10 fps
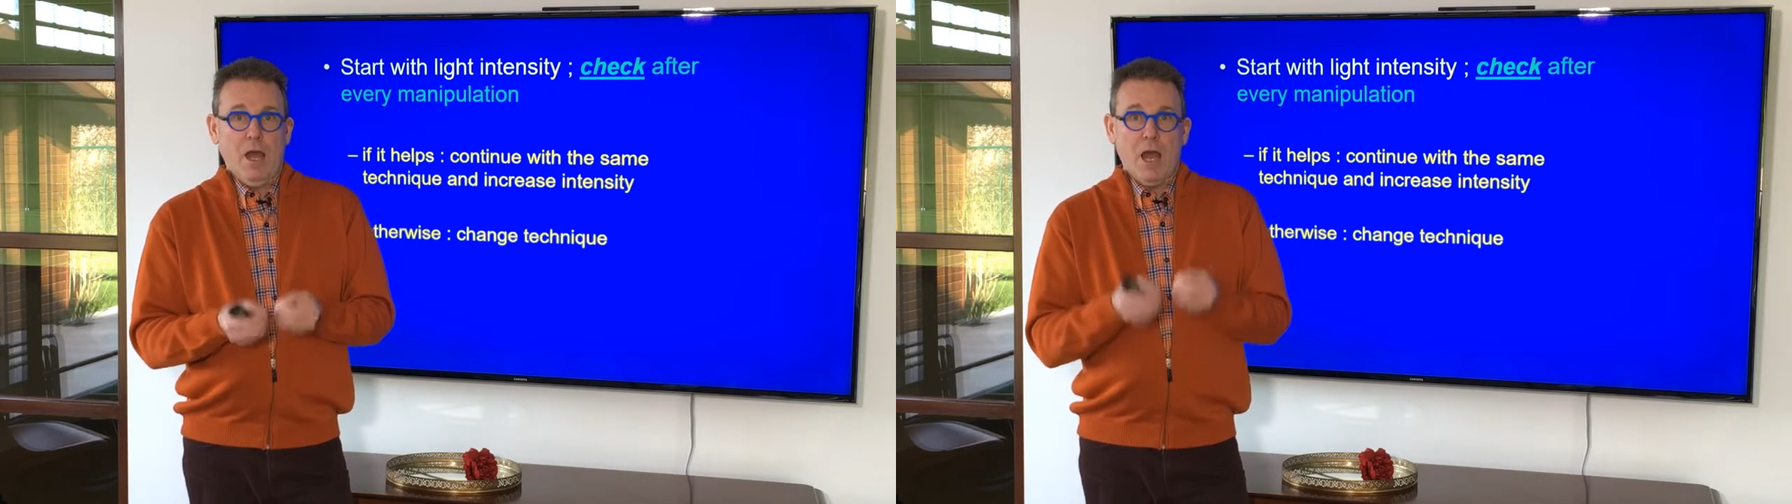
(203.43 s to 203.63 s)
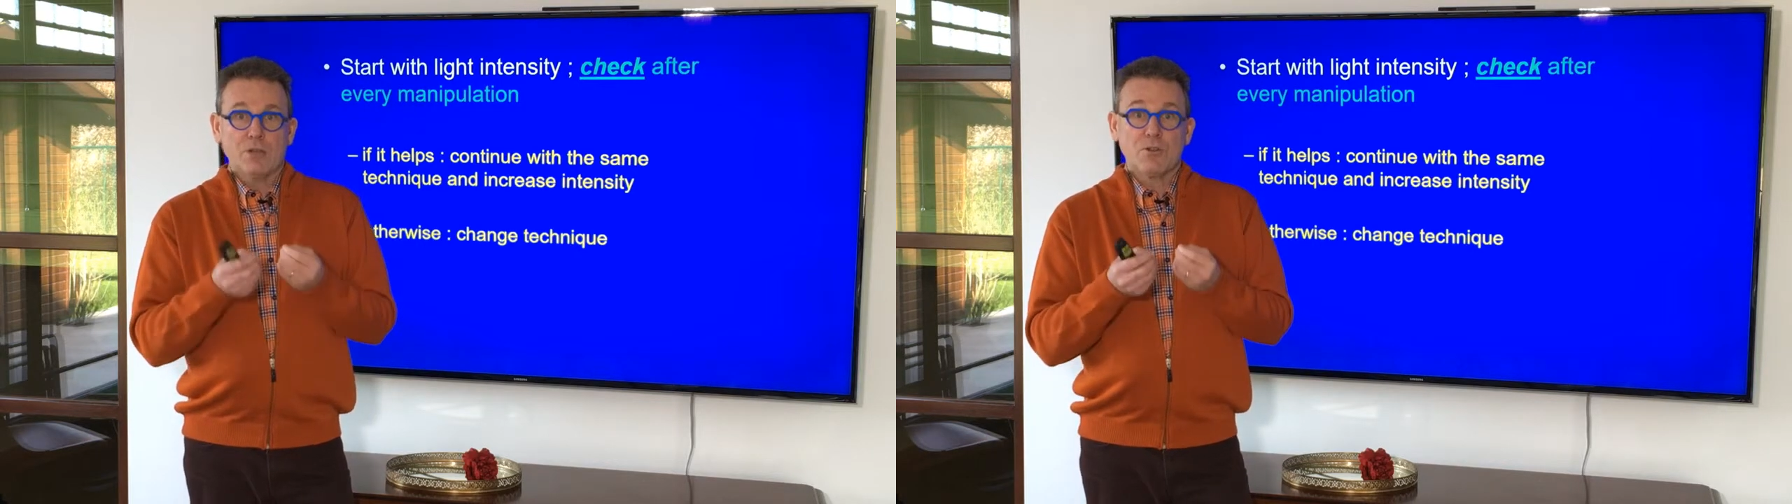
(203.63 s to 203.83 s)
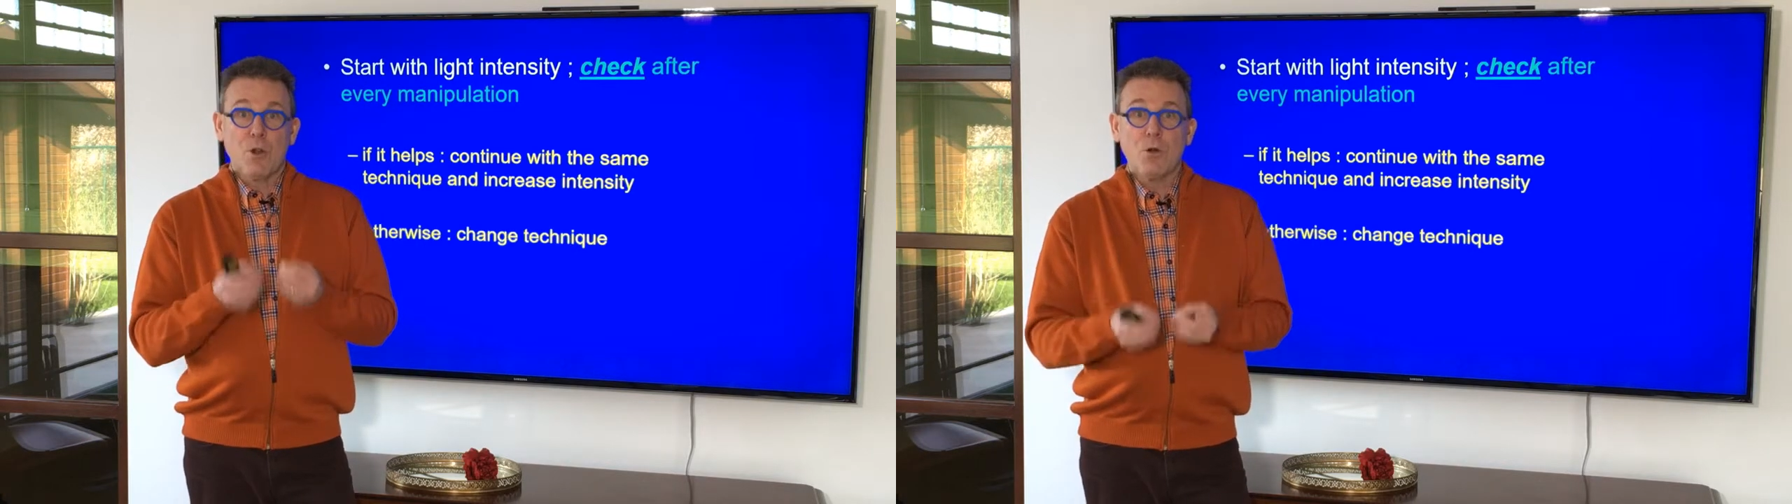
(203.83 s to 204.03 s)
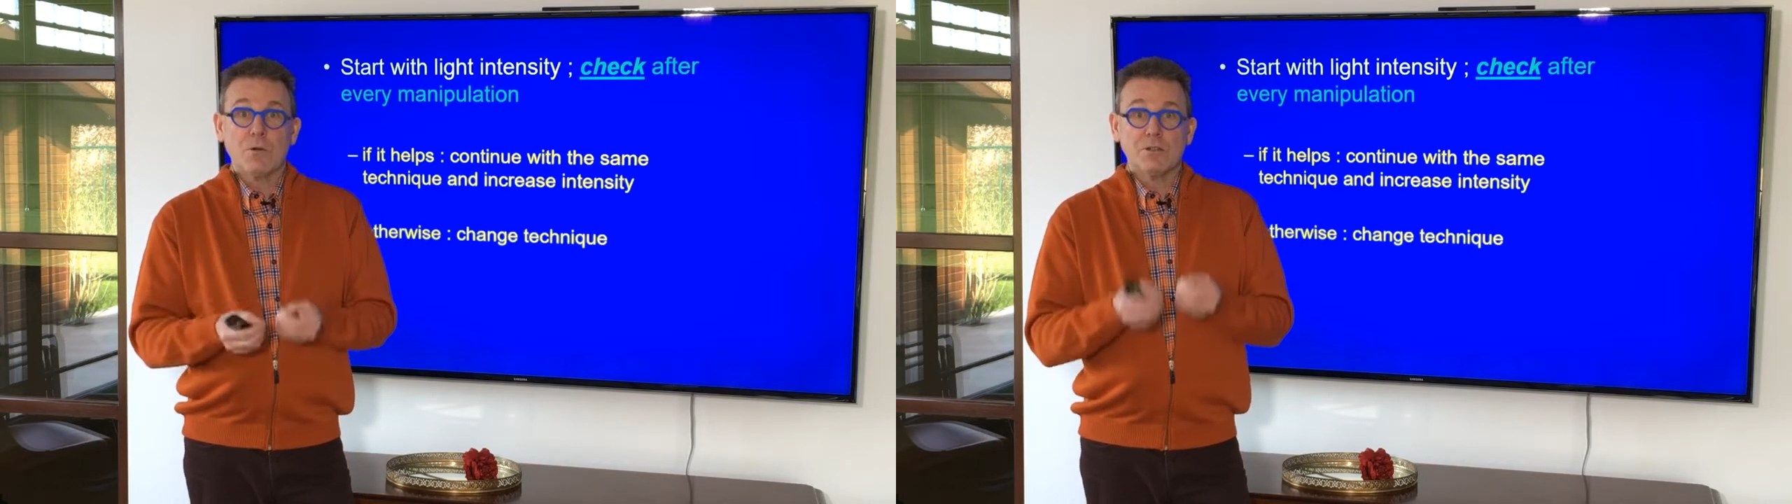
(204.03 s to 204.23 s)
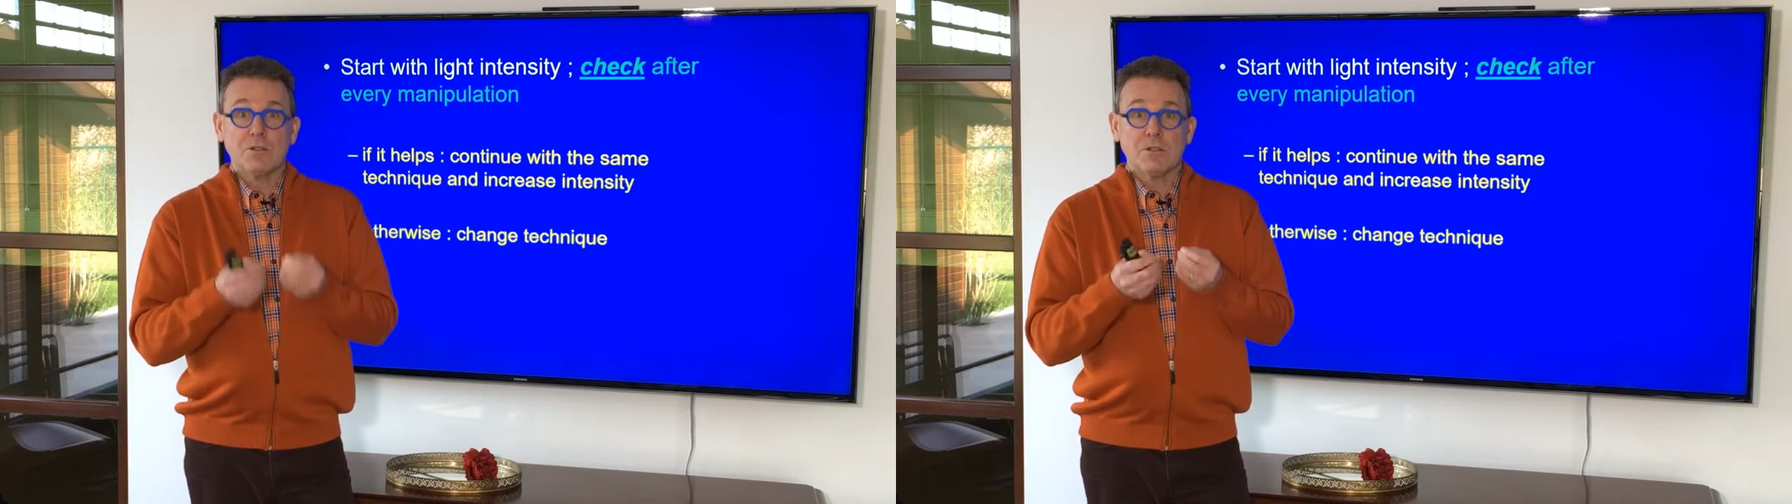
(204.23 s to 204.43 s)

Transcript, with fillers: As long as it